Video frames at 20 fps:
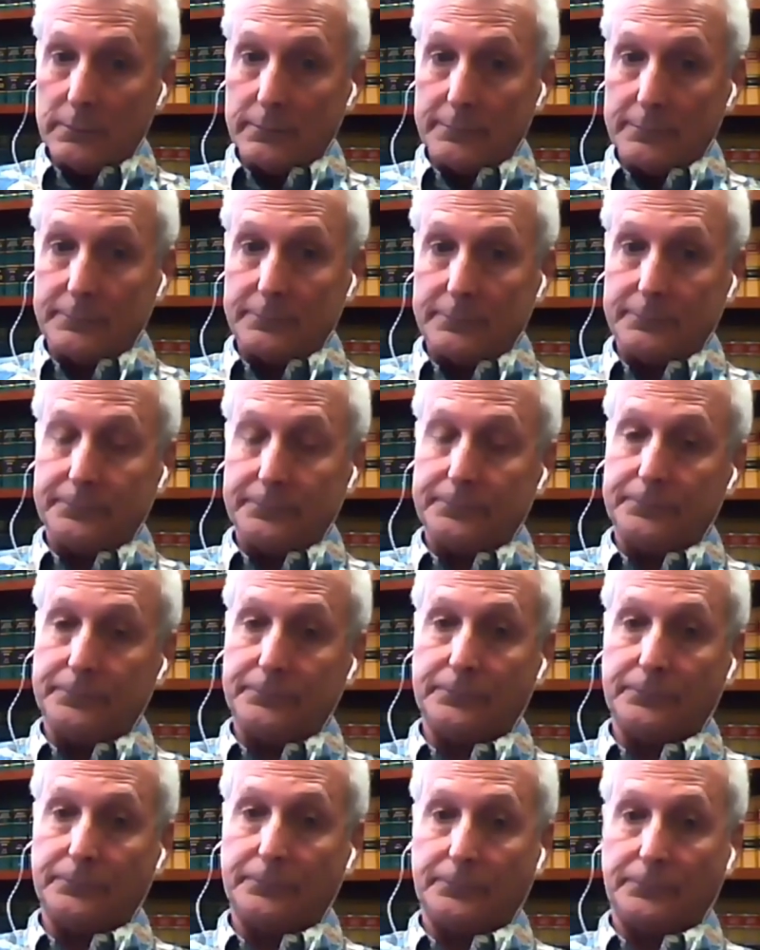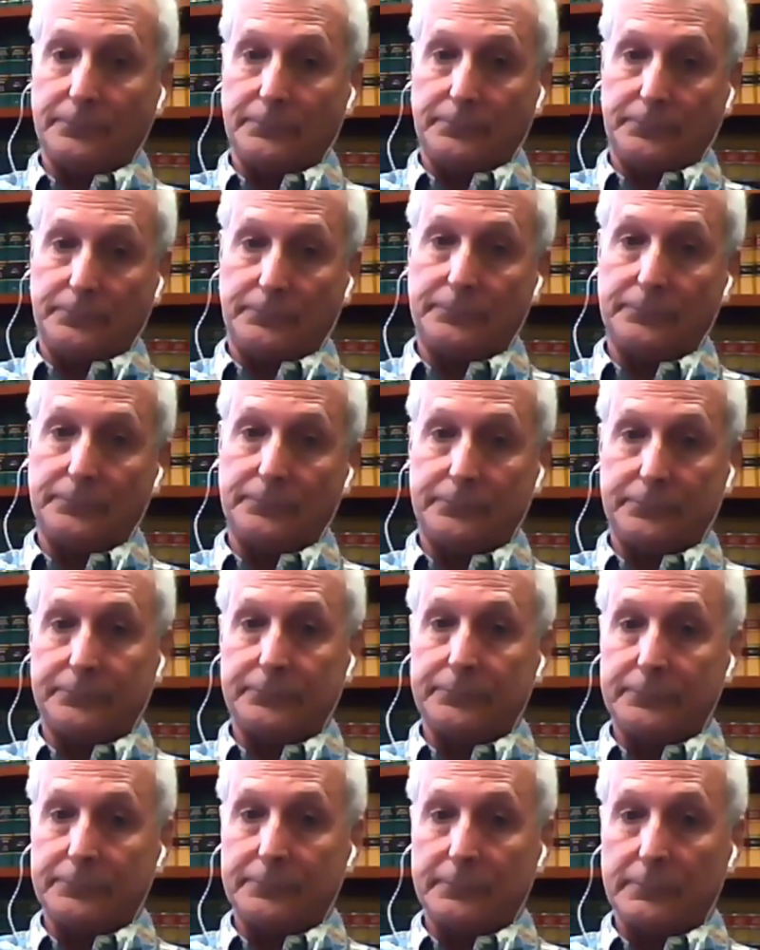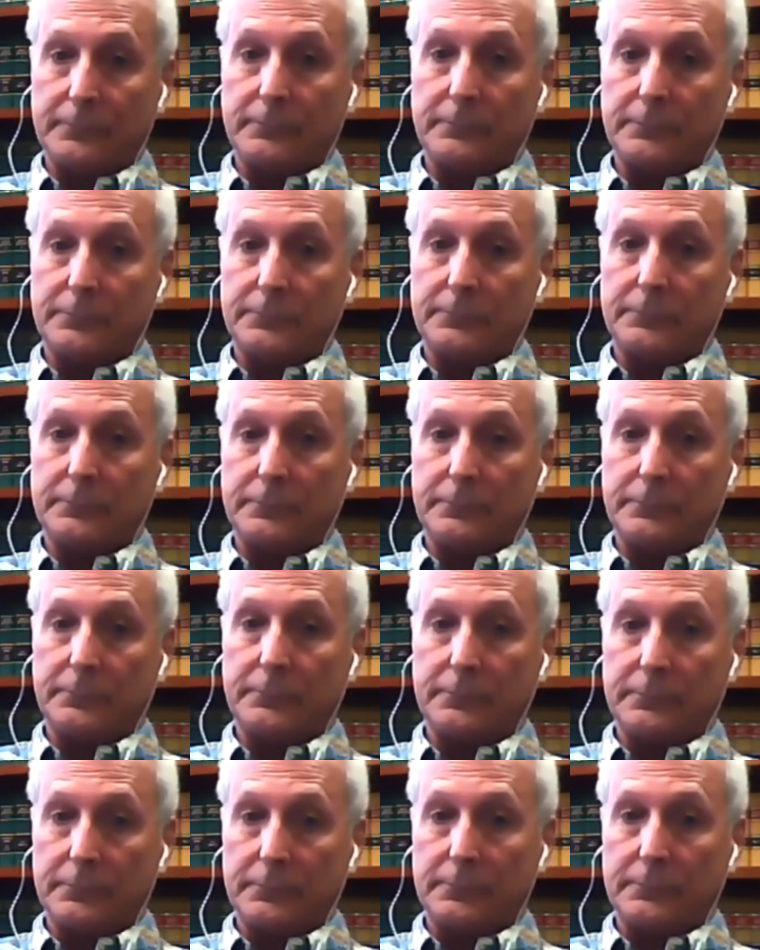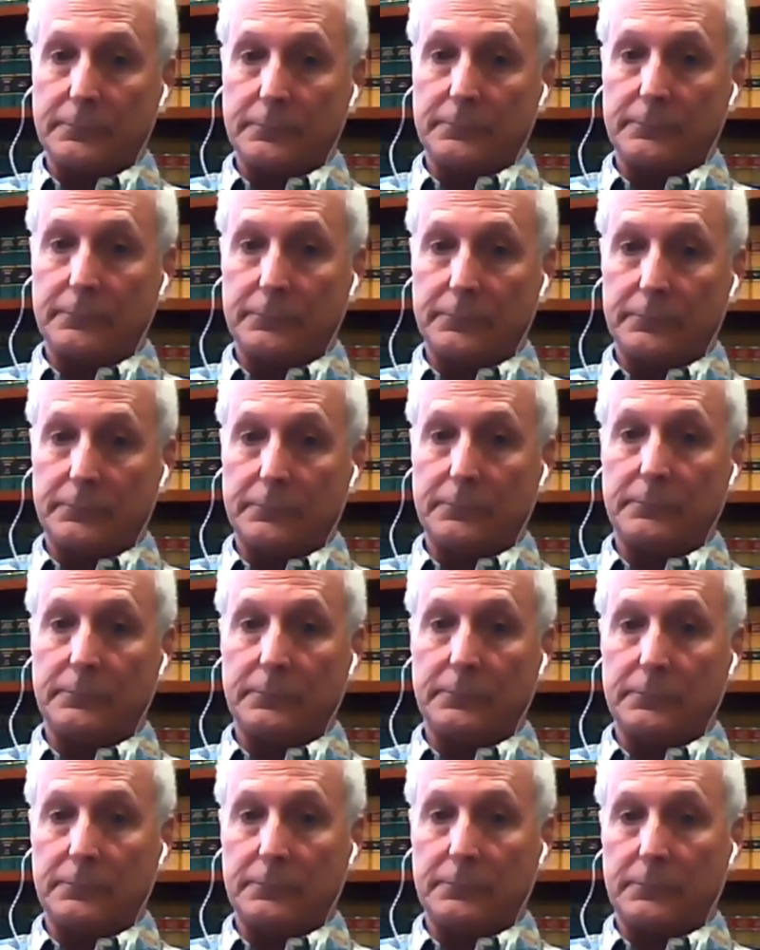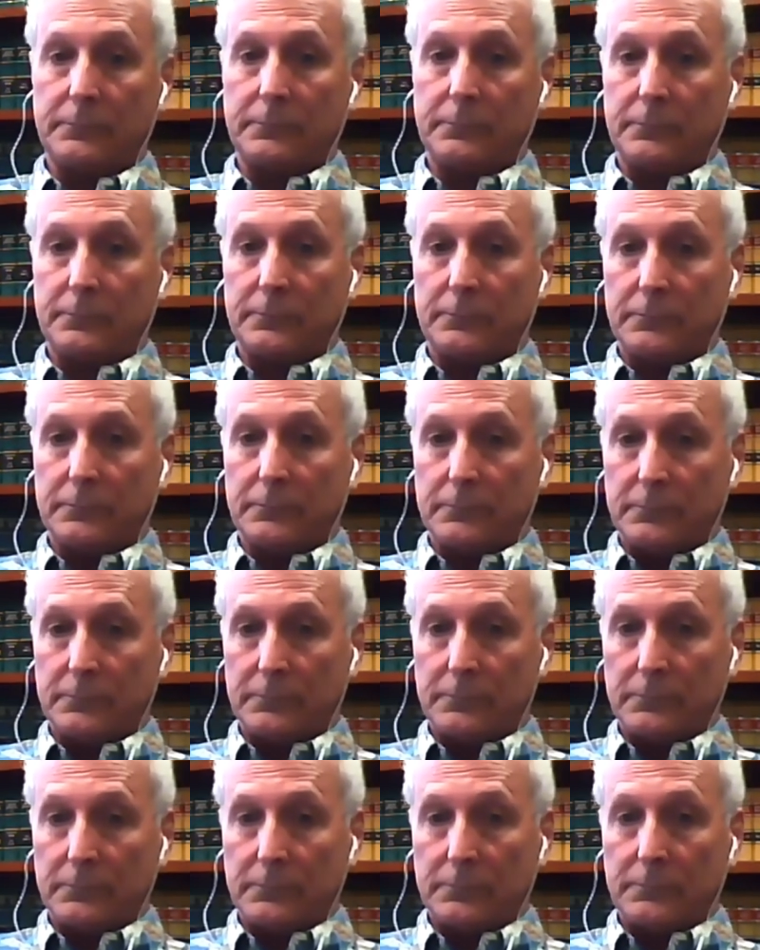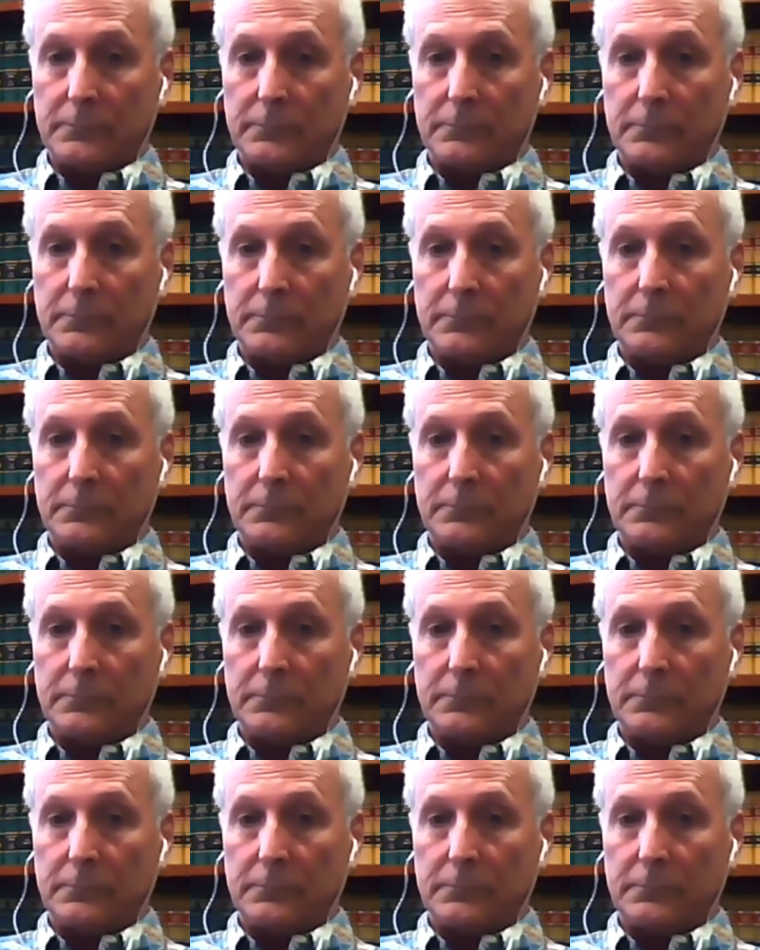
[no speech]